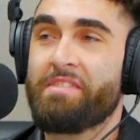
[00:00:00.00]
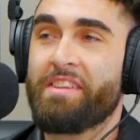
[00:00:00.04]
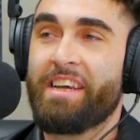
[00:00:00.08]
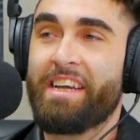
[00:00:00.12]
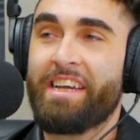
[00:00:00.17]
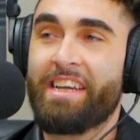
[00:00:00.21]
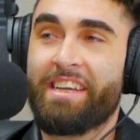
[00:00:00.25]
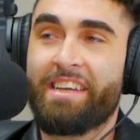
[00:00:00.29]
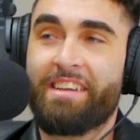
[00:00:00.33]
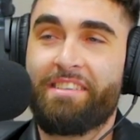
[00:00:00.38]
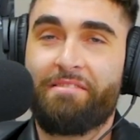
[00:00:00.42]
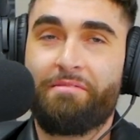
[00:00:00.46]

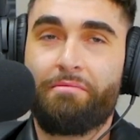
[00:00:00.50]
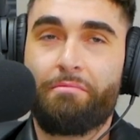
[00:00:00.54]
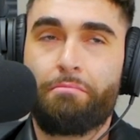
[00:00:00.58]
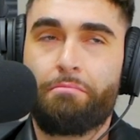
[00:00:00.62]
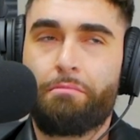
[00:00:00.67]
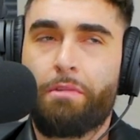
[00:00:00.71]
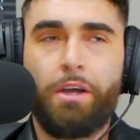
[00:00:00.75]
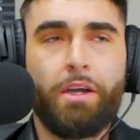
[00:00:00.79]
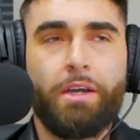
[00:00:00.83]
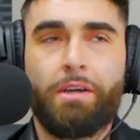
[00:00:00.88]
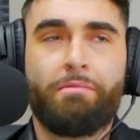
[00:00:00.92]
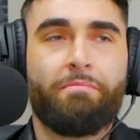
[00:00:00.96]
Like,
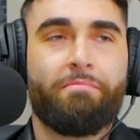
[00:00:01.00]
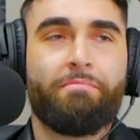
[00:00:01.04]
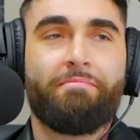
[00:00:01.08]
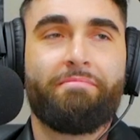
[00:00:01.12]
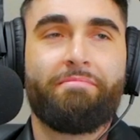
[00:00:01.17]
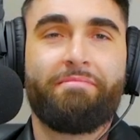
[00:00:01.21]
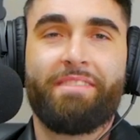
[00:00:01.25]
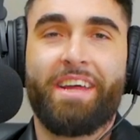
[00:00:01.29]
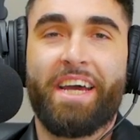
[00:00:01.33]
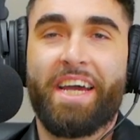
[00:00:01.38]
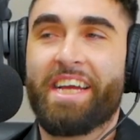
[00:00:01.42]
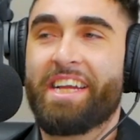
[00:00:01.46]
go ahead.
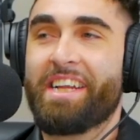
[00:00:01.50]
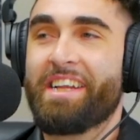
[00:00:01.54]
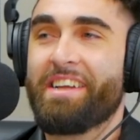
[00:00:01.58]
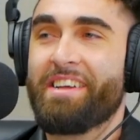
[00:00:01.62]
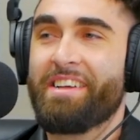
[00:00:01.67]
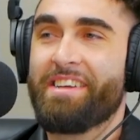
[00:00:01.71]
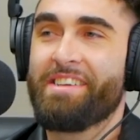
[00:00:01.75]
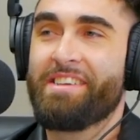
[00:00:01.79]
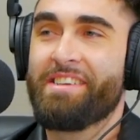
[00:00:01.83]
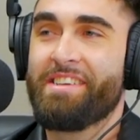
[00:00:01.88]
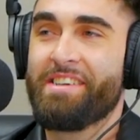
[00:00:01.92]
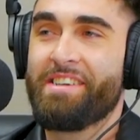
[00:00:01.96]
Like,
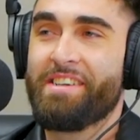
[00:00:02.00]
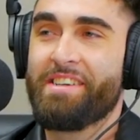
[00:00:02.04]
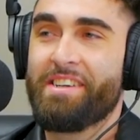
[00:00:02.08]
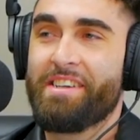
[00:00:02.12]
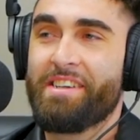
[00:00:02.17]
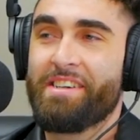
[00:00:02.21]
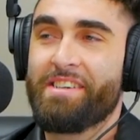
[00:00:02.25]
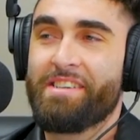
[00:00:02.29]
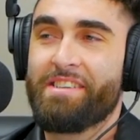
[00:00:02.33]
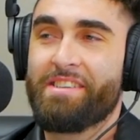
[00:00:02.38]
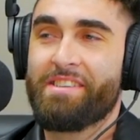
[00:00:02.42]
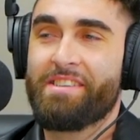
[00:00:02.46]
don't, don't worry
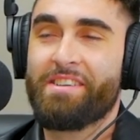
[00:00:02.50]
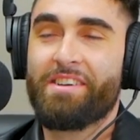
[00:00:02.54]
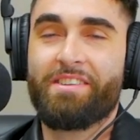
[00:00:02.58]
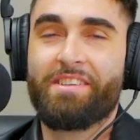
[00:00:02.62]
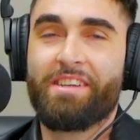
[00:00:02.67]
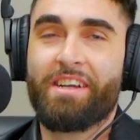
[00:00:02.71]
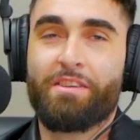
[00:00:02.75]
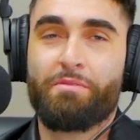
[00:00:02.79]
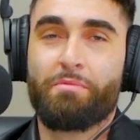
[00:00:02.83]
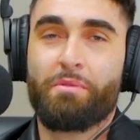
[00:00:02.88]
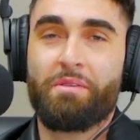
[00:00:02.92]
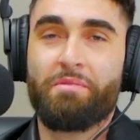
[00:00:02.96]
about it. Zero
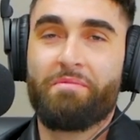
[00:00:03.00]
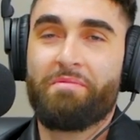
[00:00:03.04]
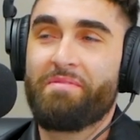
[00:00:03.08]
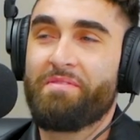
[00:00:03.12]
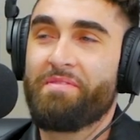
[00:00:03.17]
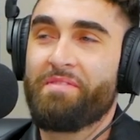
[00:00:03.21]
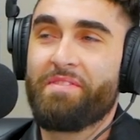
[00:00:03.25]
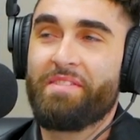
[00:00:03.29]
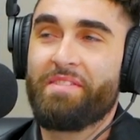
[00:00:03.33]
attachment.